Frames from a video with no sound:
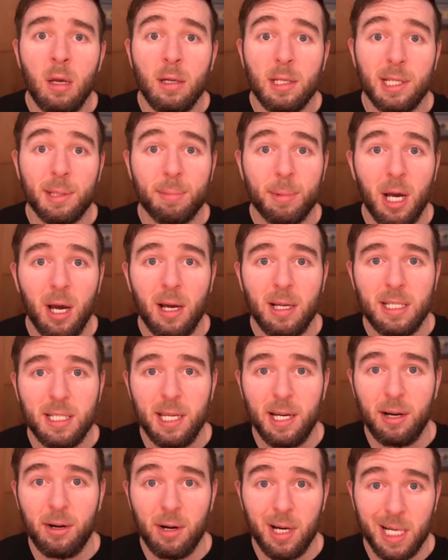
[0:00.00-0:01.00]
What's up, guys?
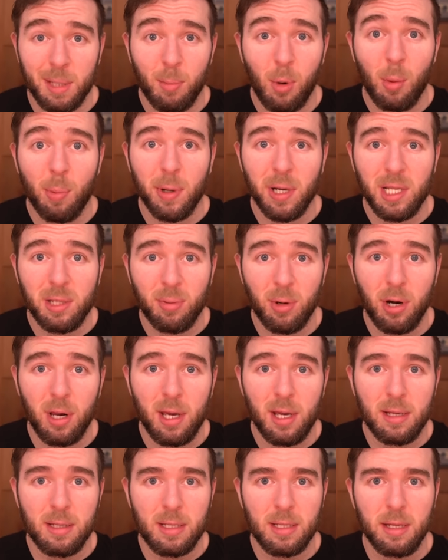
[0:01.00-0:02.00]
Derek, more plates more
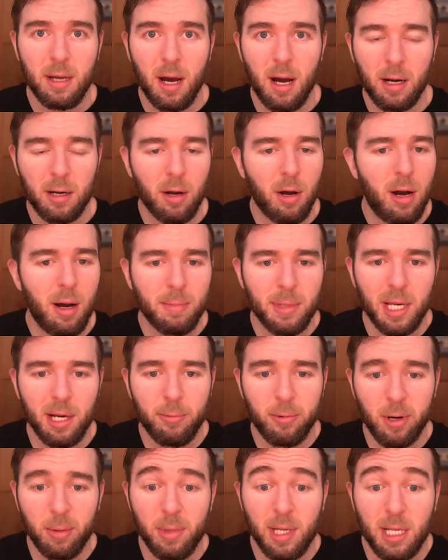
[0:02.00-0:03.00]
dates dot com. Today
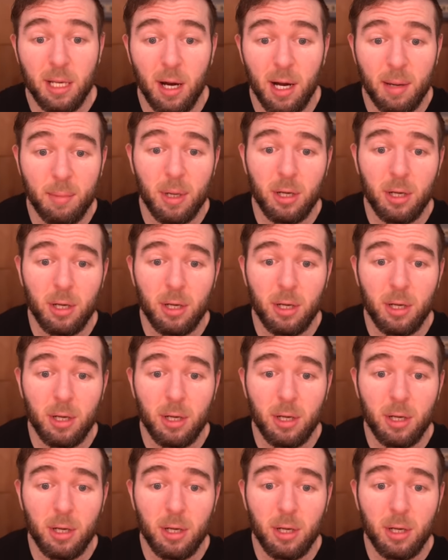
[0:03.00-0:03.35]
we're going to be talking